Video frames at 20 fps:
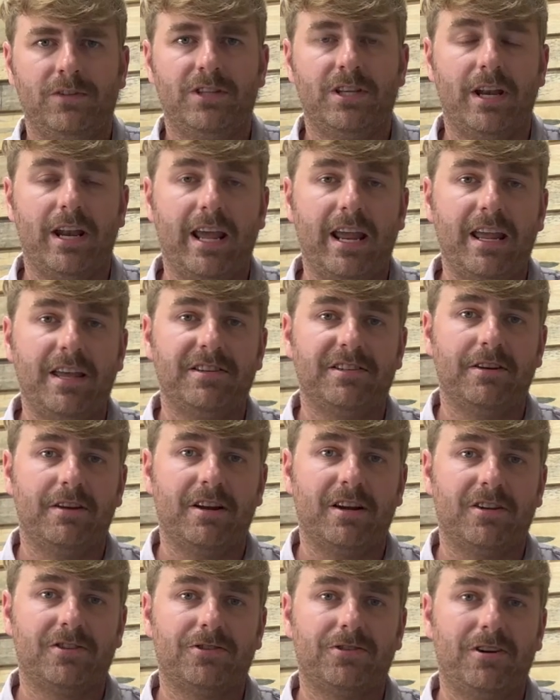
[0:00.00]
Today is
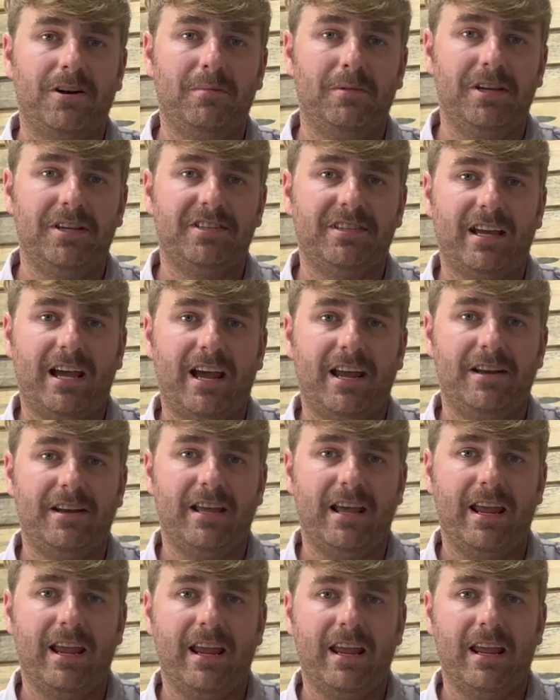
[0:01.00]
an extremely
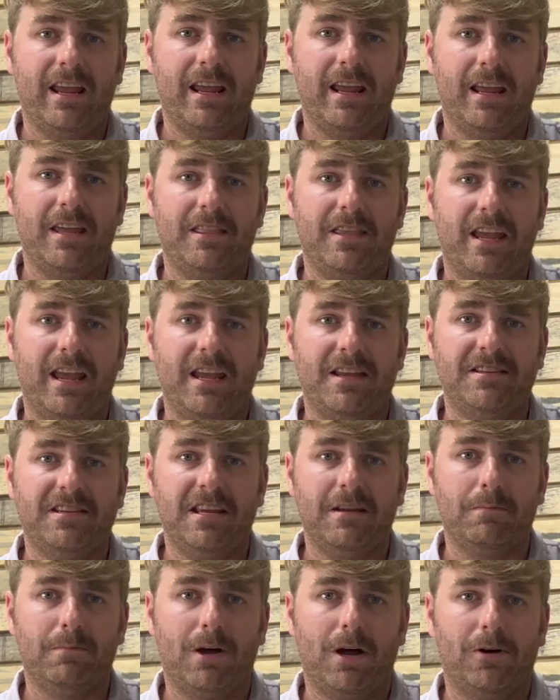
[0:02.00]
sad day in the
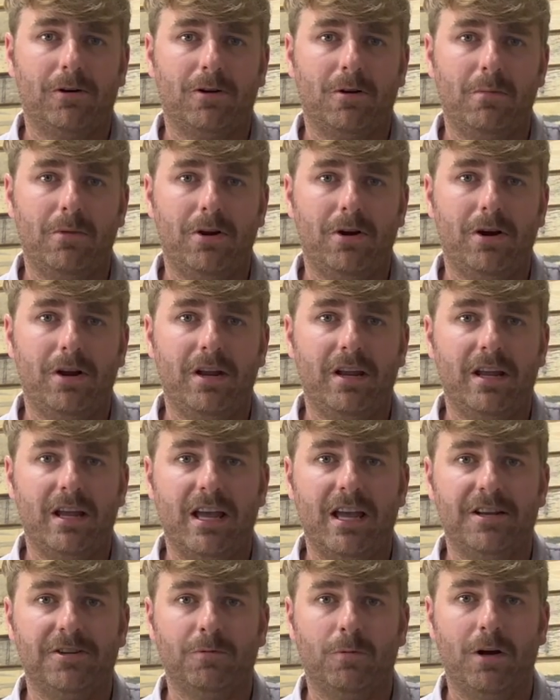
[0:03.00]
antique bottle
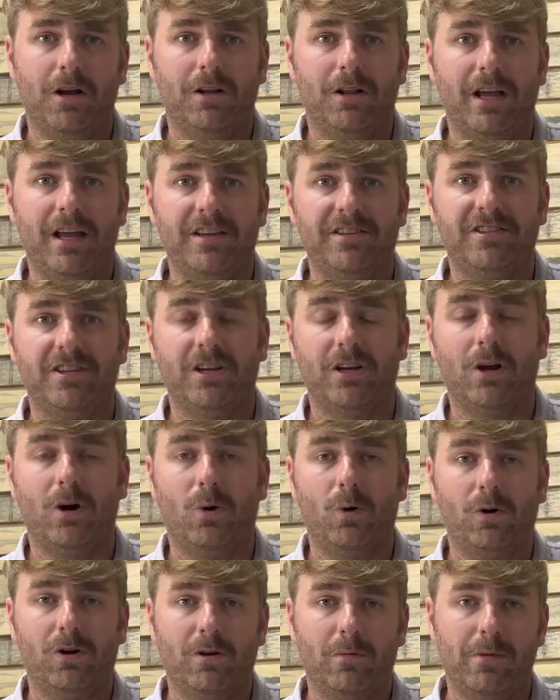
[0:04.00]
community as well as the
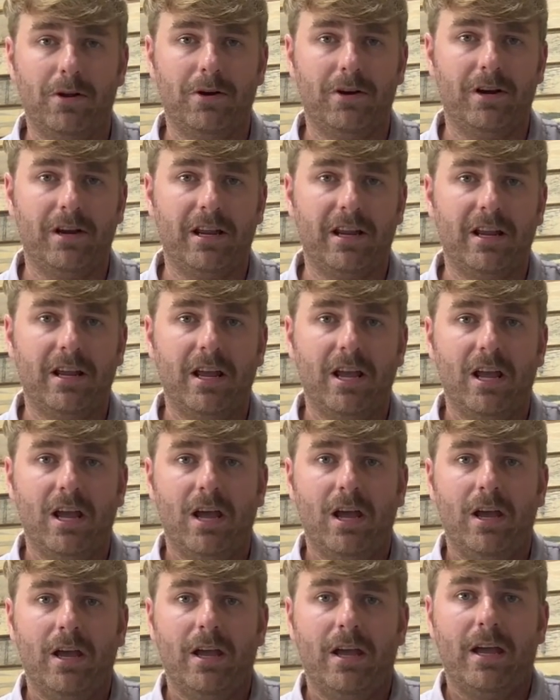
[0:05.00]
gold community.
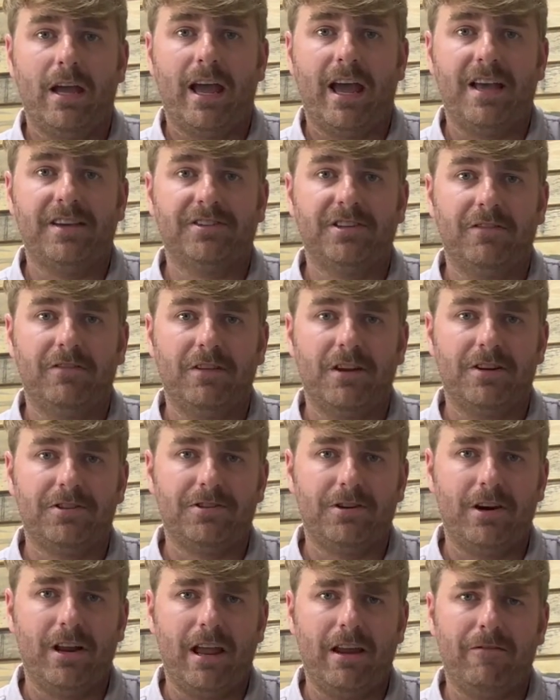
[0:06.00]
As of
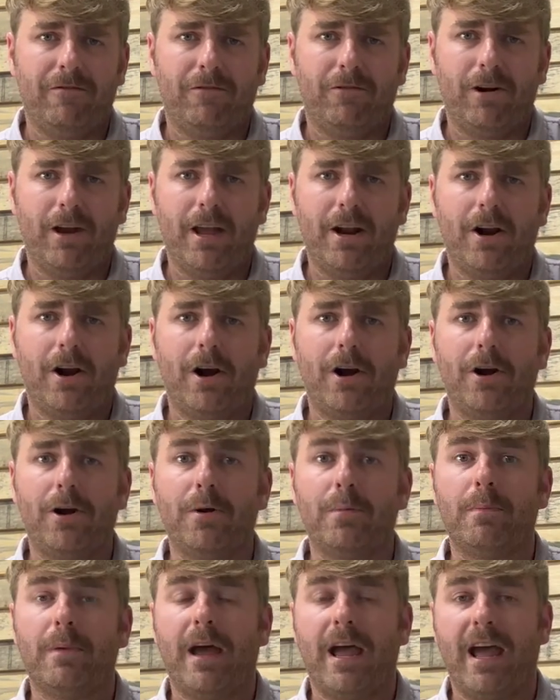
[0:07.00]
yesterday, Fred
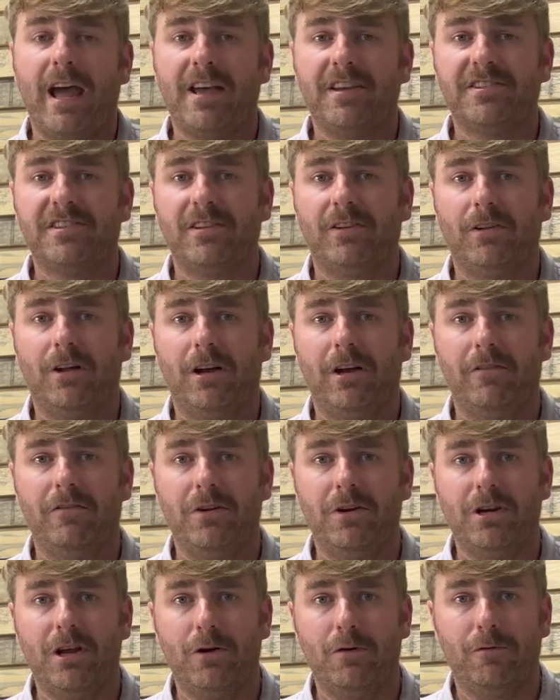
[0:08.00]
Hurt passed. A lot
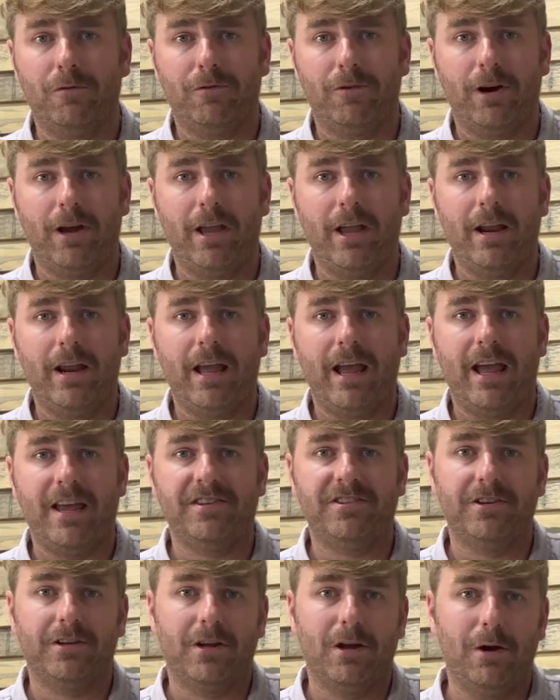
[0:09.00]
of you know Fred
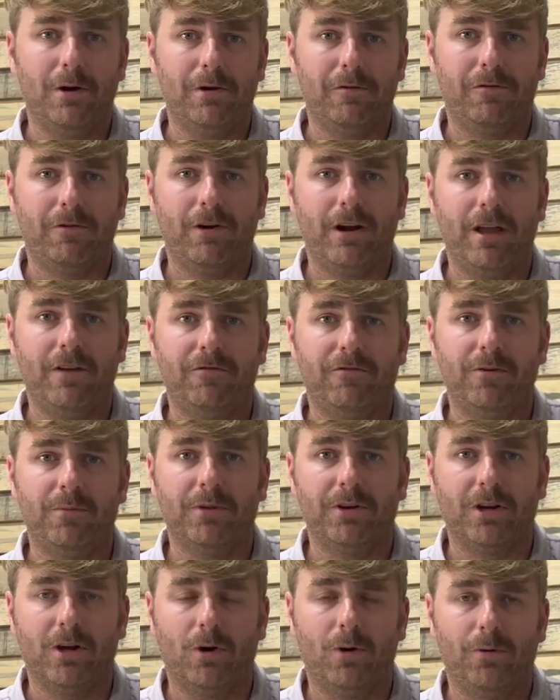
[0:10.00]
as Dakota Fred
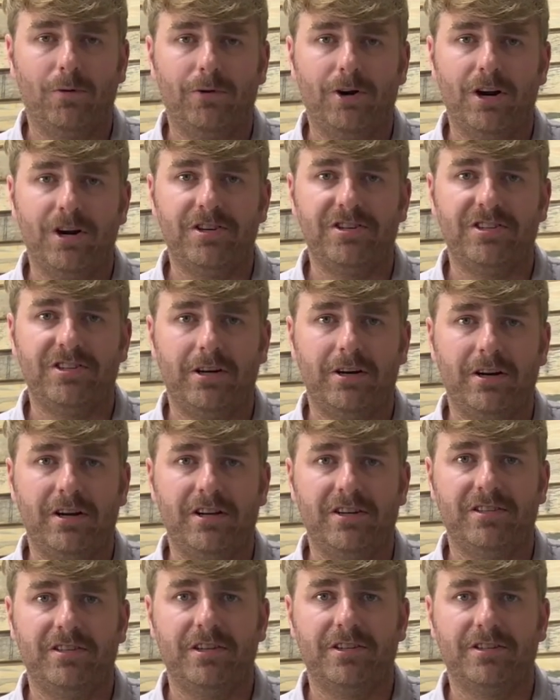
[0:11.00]
from the Gold Rush
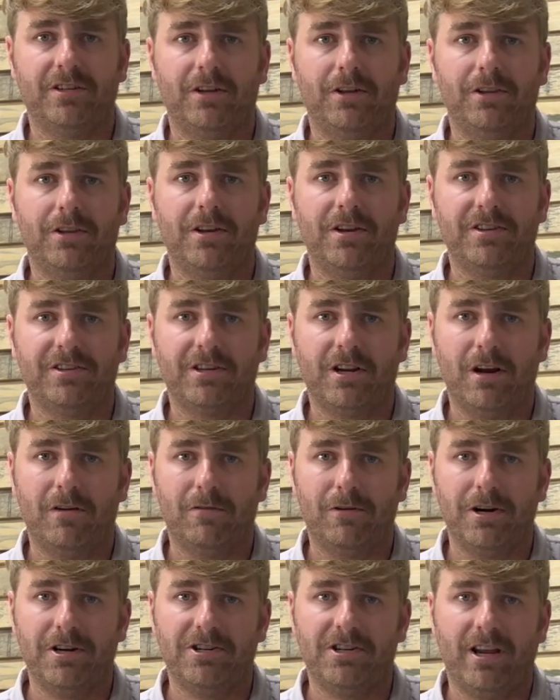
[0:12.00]
series that's on the
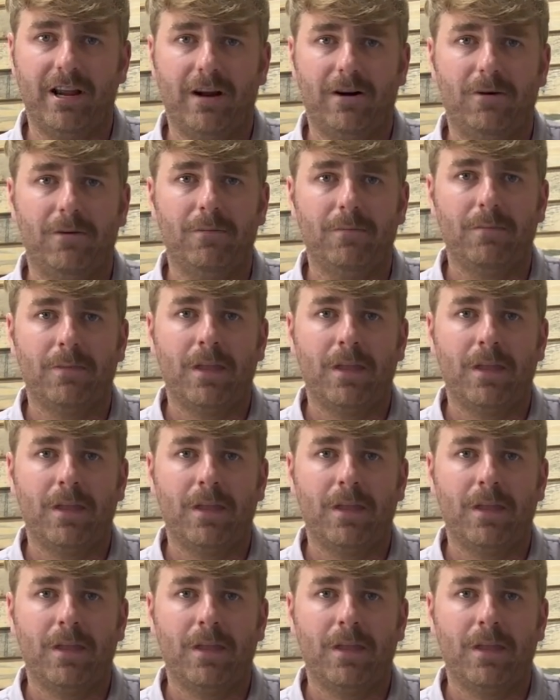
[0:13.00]
Discovery Channel.